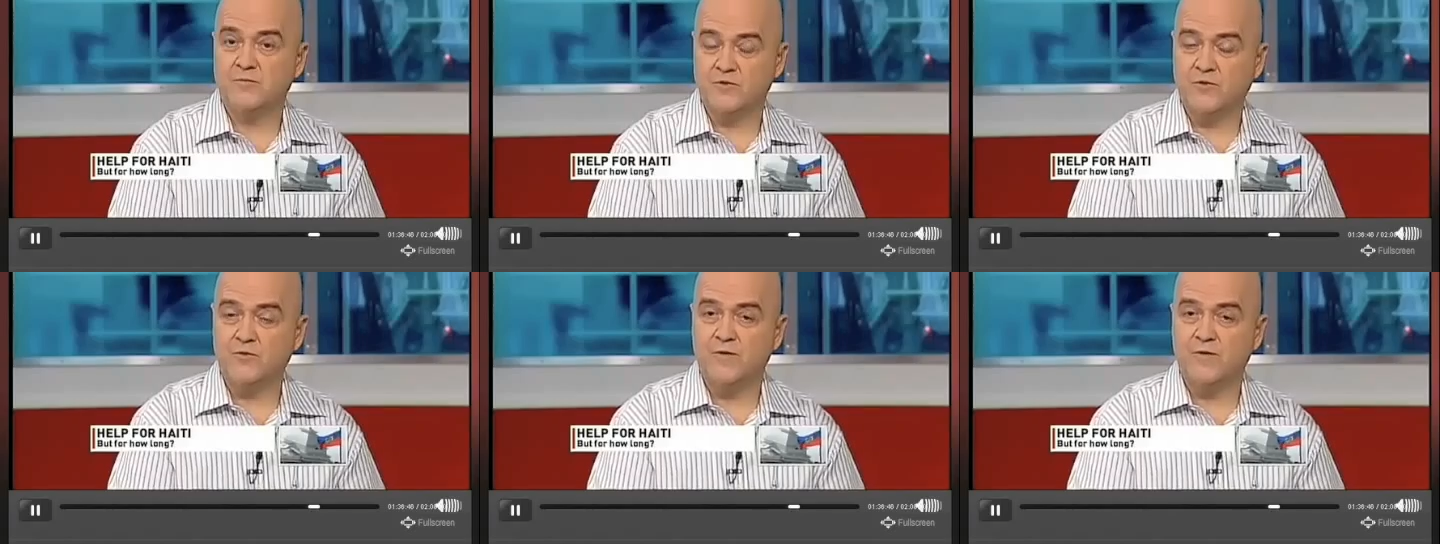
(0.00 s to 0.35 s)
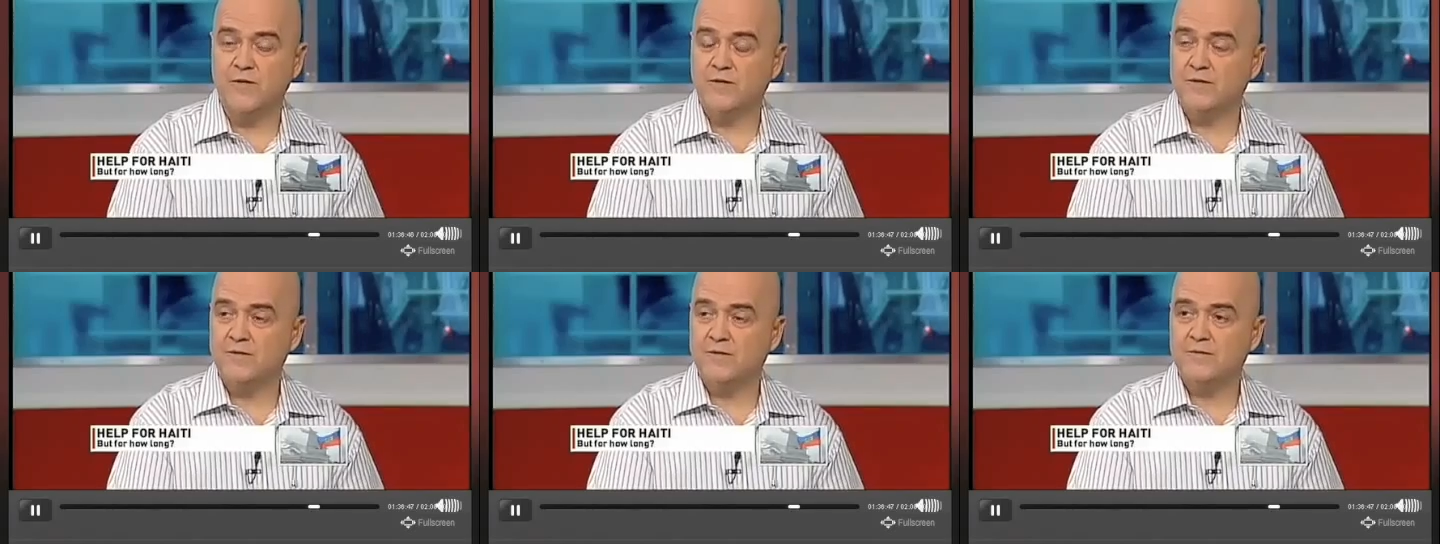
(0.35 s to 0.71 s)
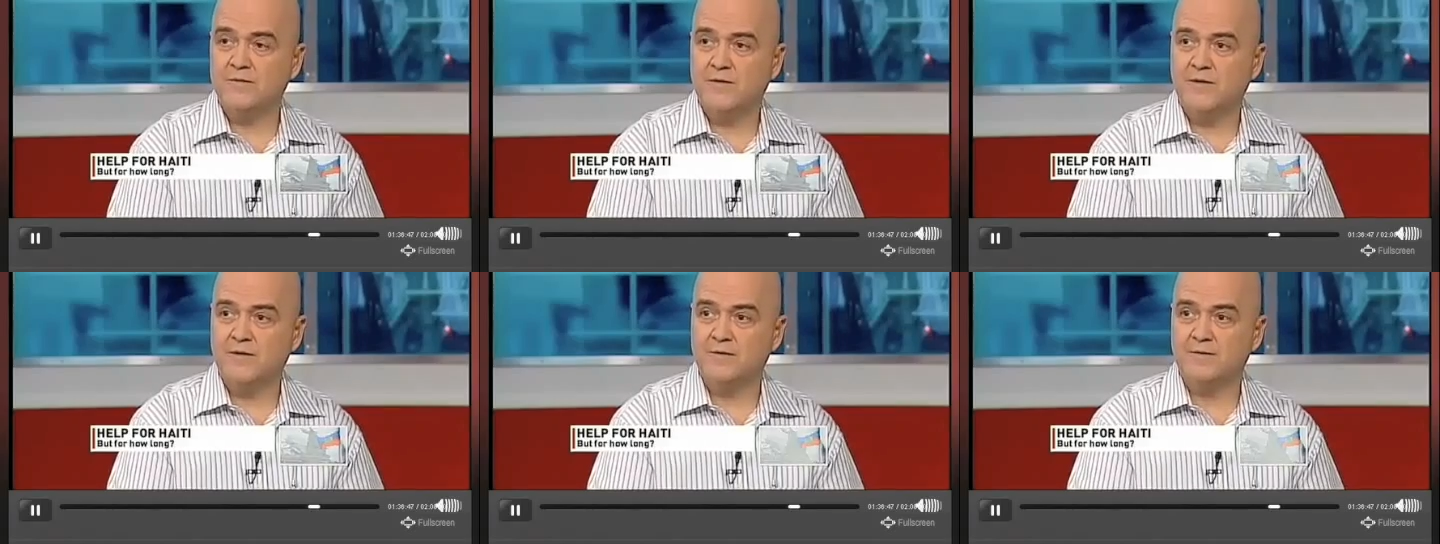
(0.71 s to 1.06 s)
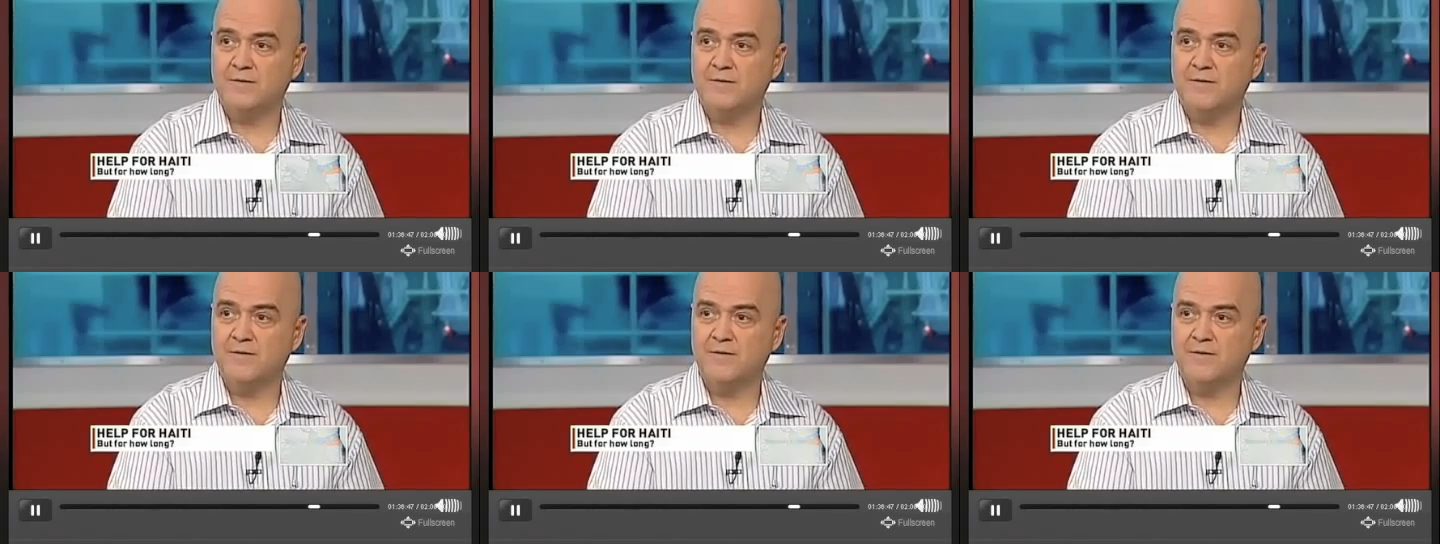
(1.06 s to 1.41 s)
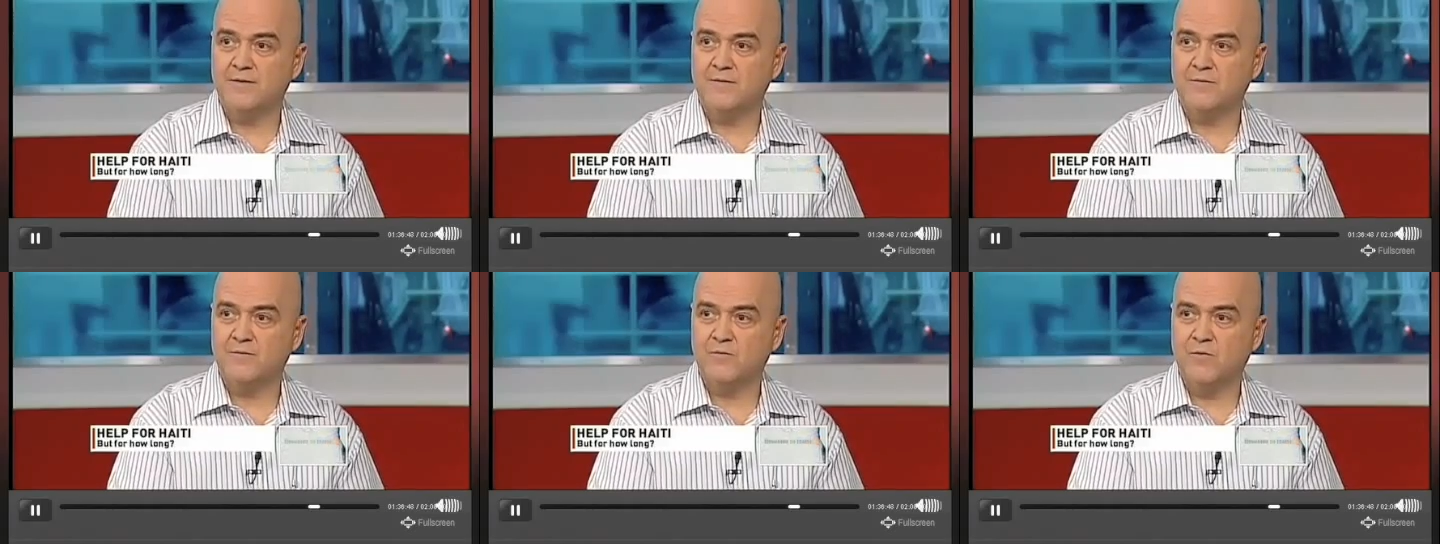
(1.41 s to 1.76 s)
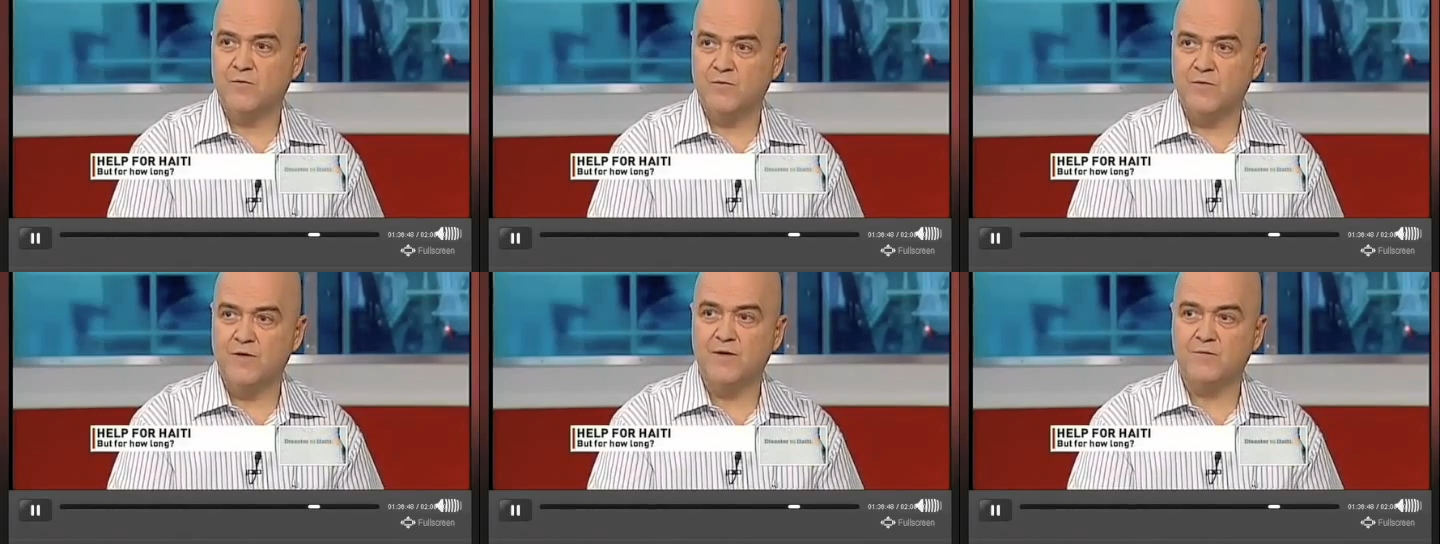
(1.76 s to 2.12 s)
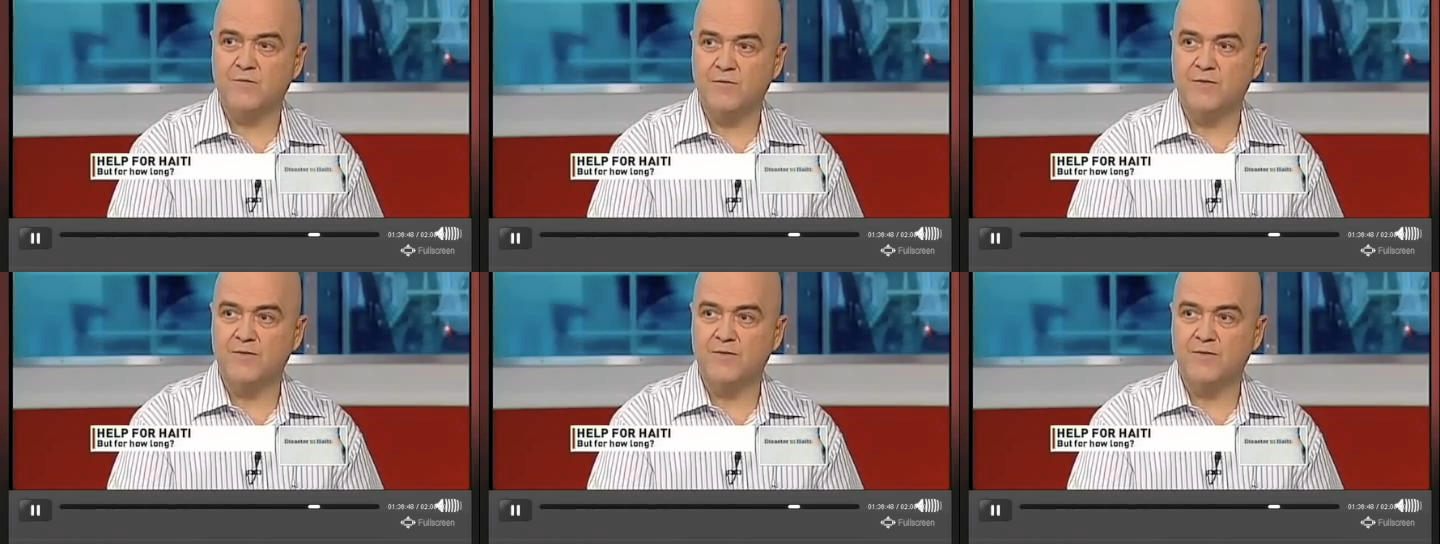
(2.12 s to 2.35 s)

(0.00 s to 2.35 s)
So we did, and we were there